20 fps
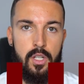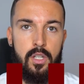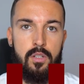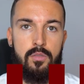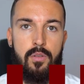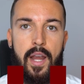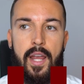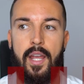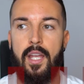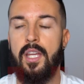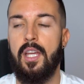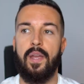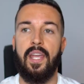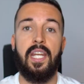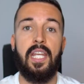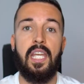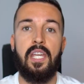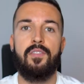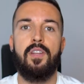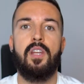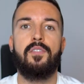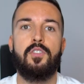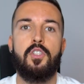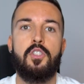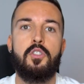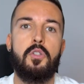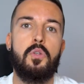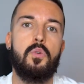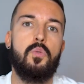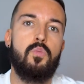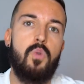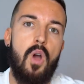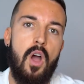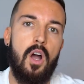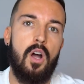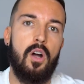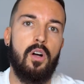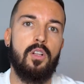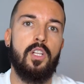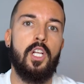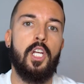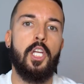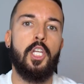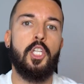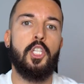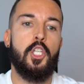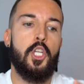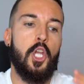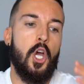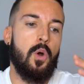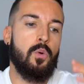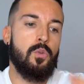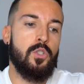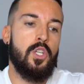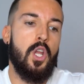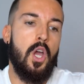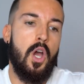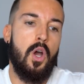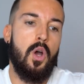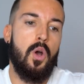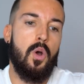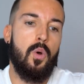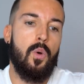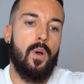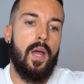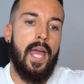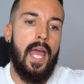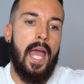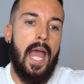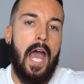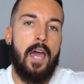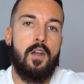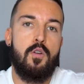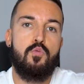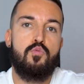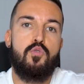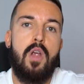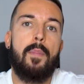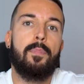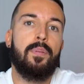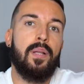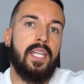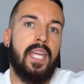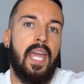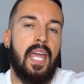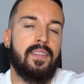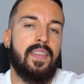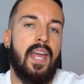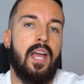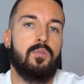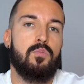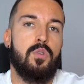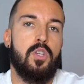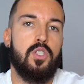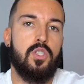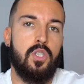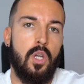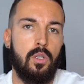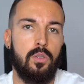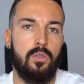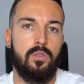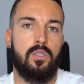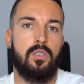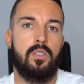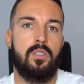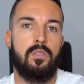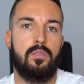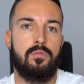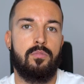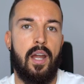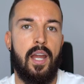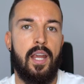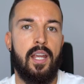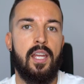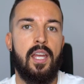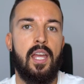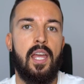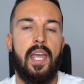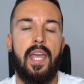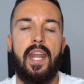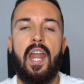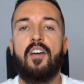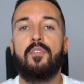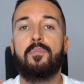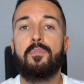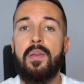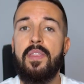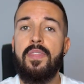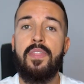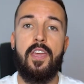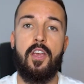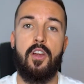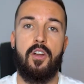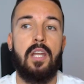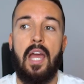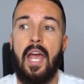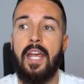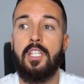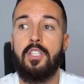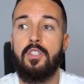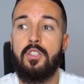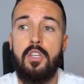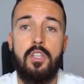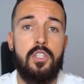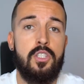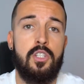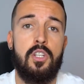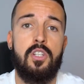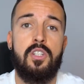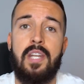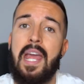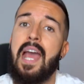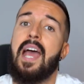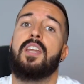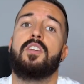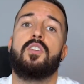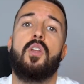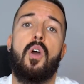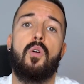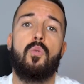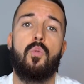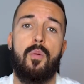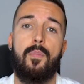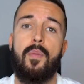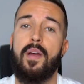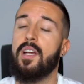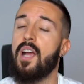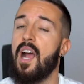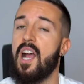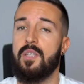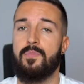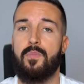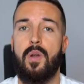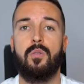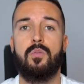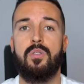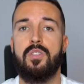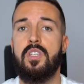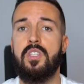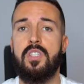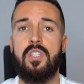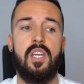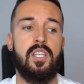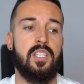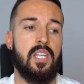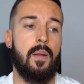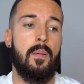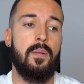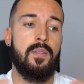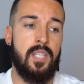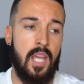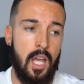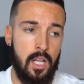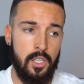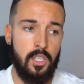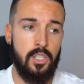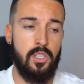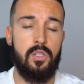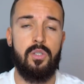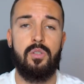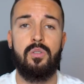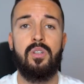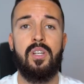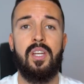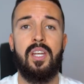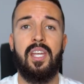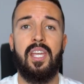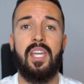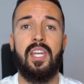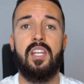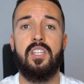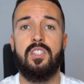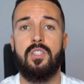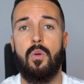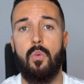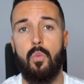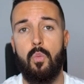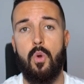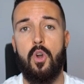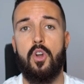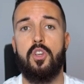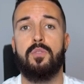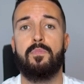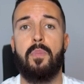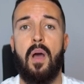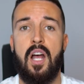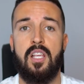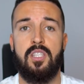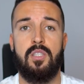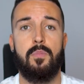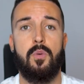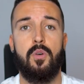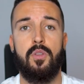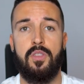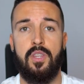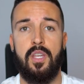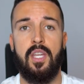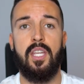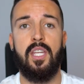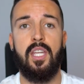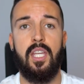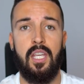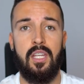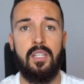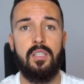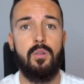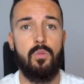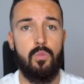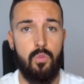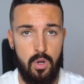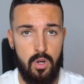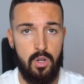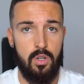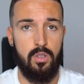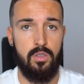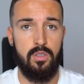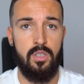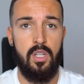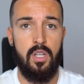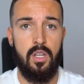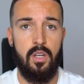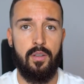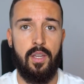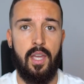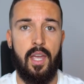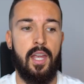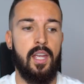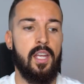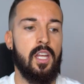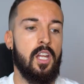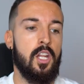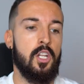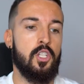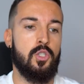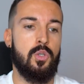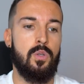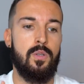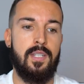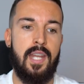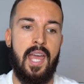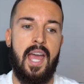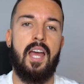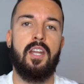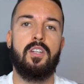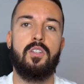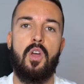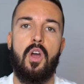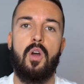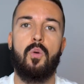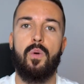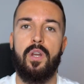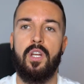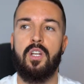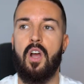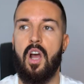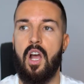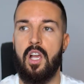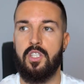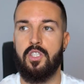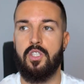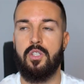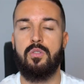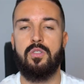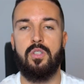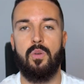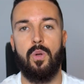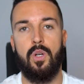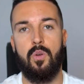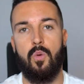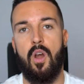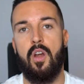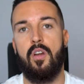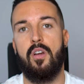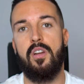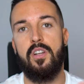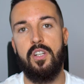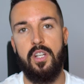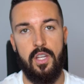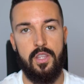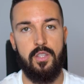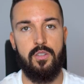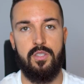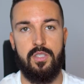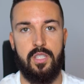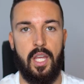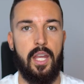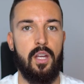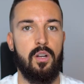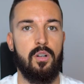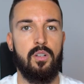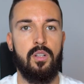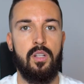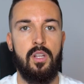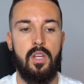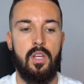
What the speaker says: right? And even if you do well, you don't know how to replicate that result, right? And I've been there. I used to not know what my cost per acquisition is. I'm telling you, it is the worst possible thing in the world, okay? To not know what it costs you to acquire another sale.